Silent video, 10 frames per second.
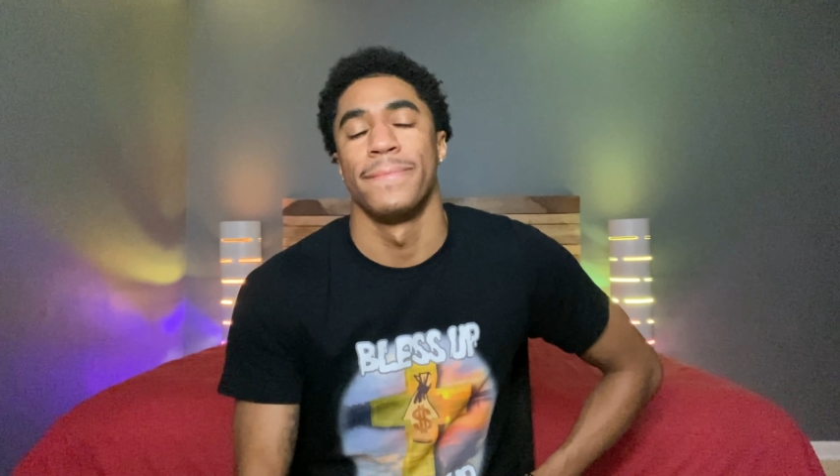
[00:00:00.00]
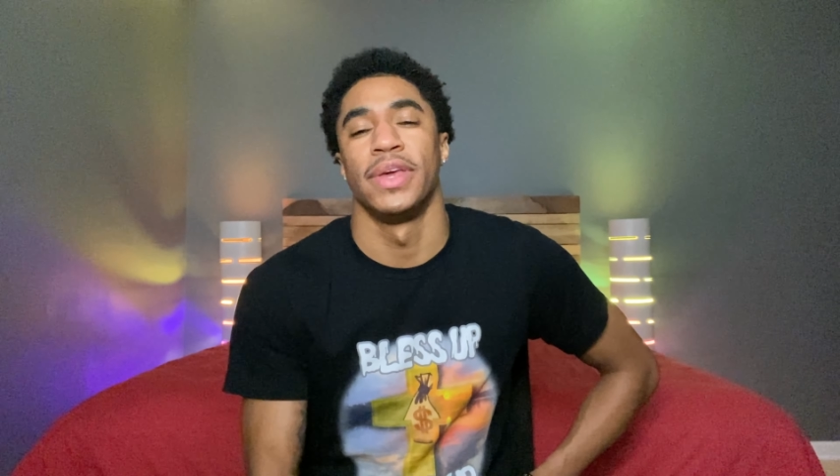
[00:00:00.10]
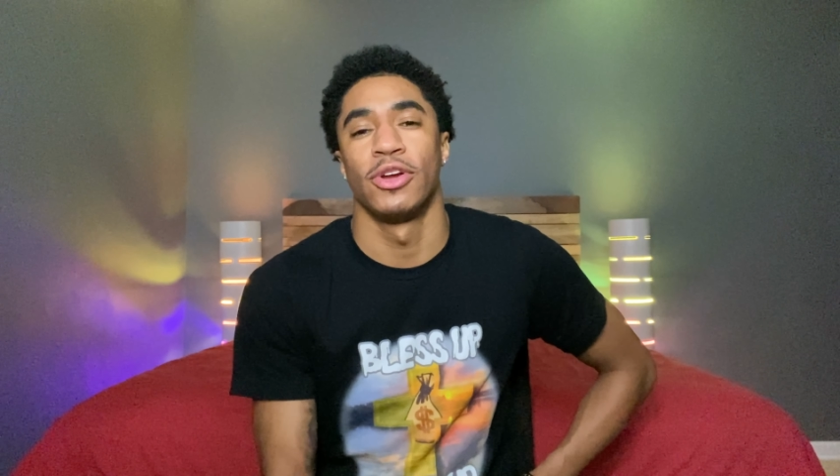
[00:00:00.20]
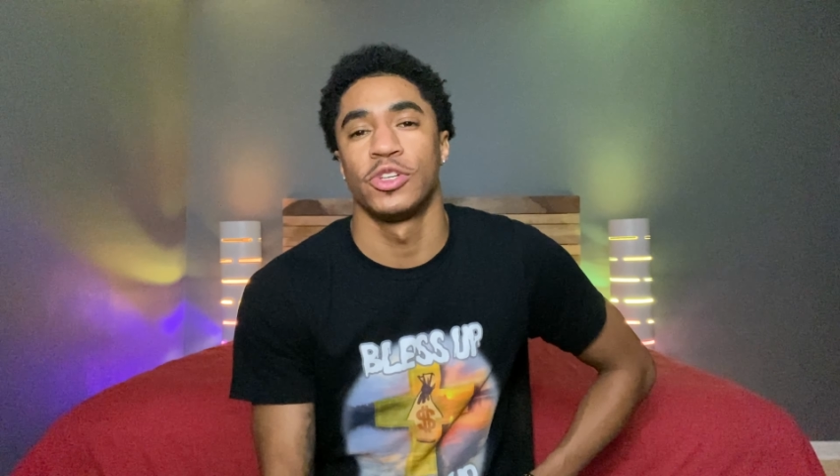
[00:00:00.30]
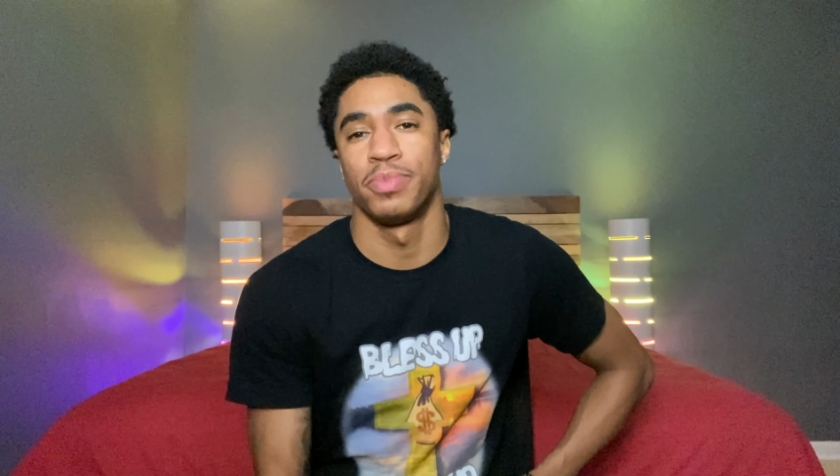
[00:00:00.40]

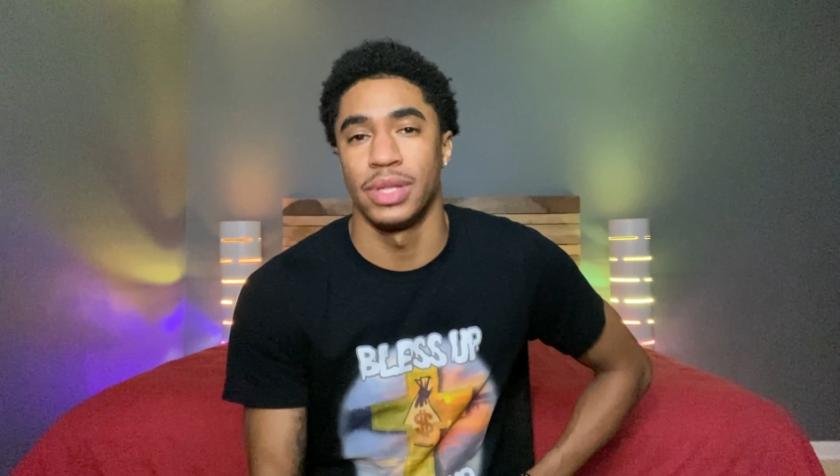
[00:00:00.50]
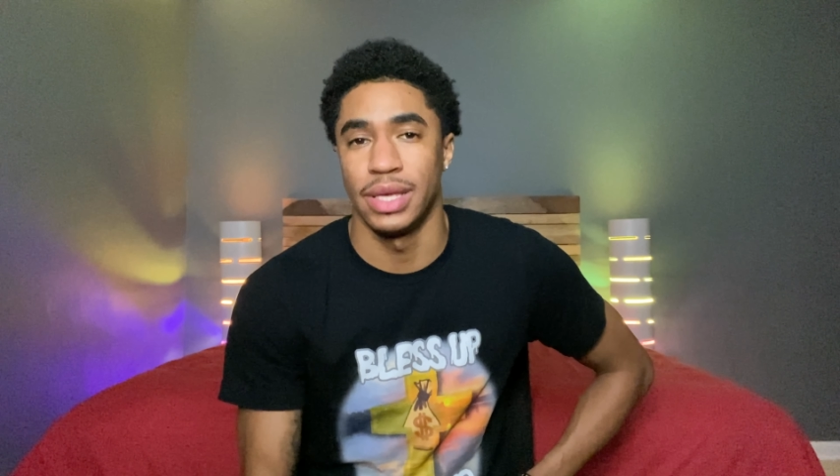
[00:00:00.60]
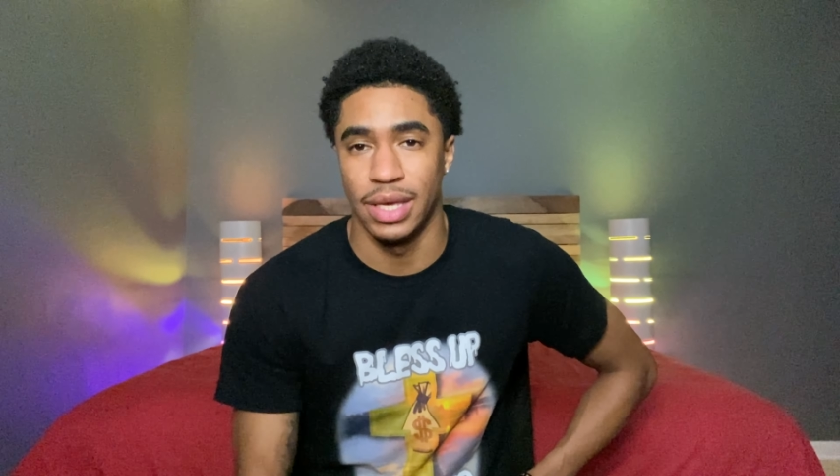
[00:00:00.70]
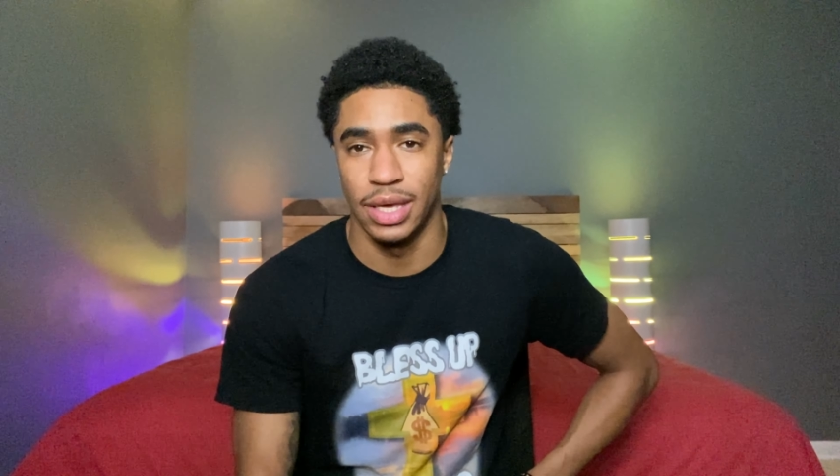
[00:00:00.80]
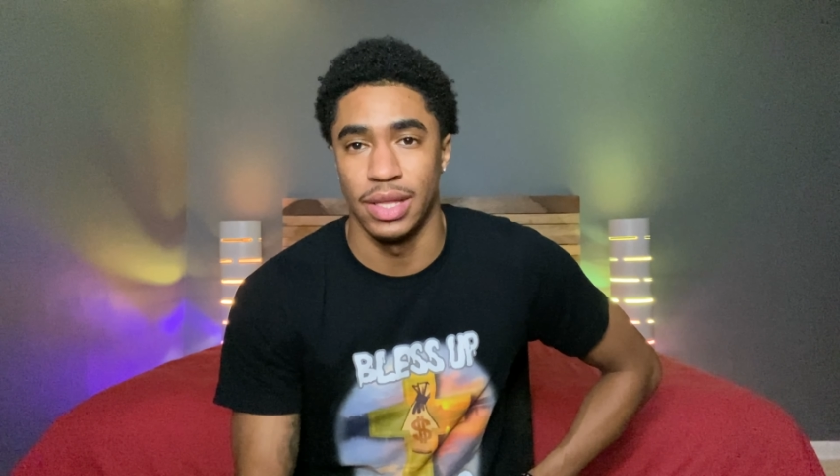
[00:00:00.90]
Your split
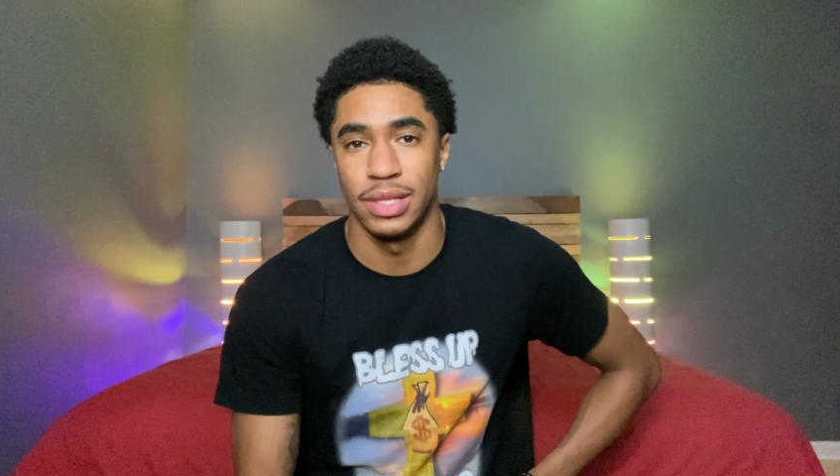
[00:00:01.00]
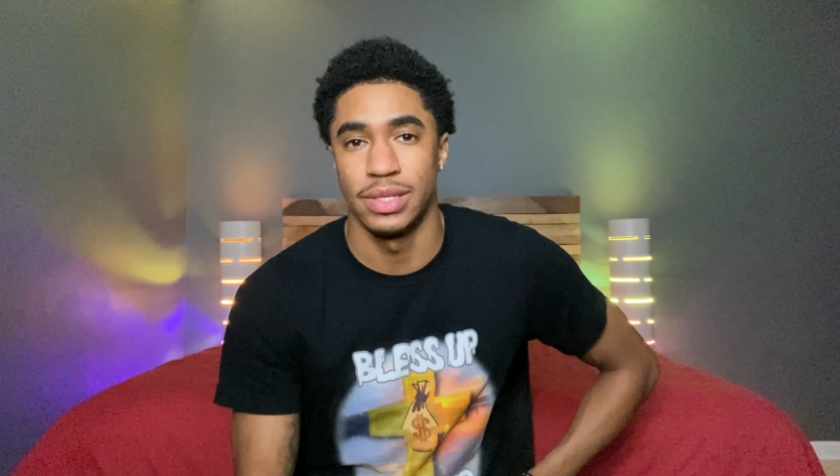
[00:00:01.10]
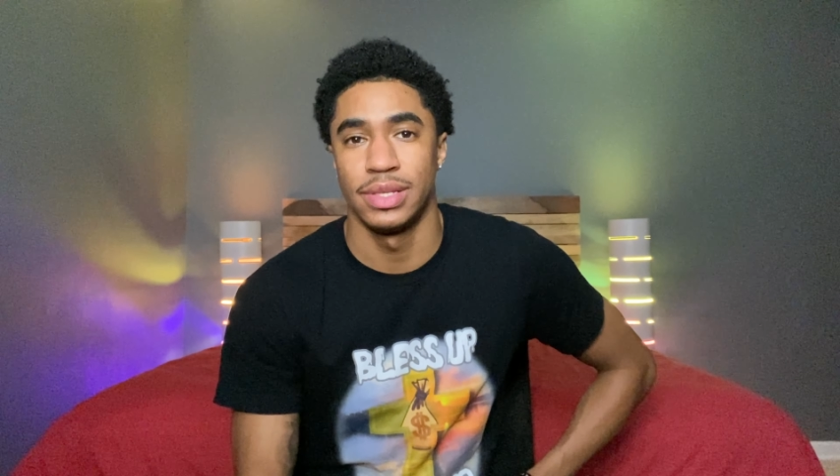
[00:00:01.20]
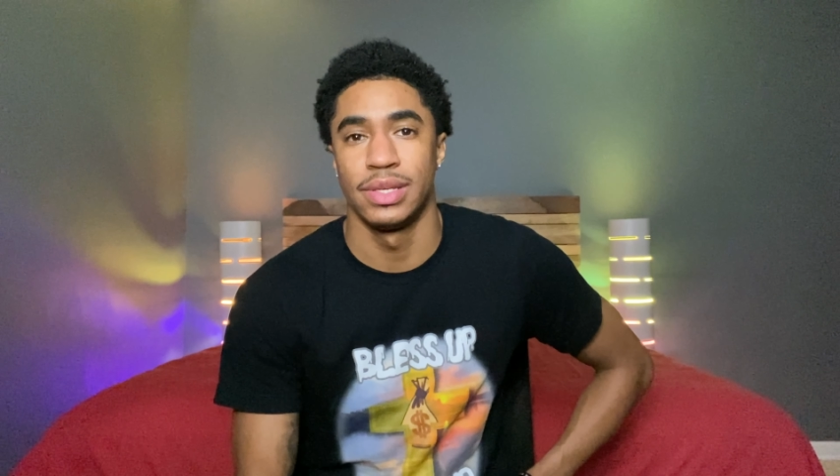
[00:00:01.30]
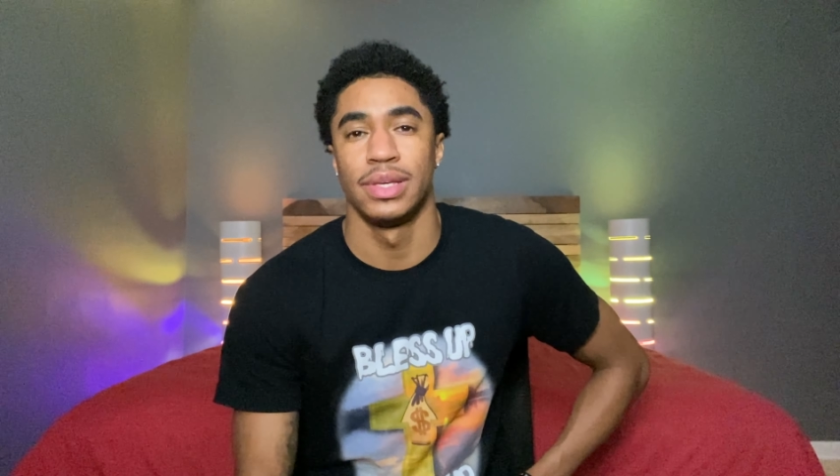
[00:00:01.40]
ends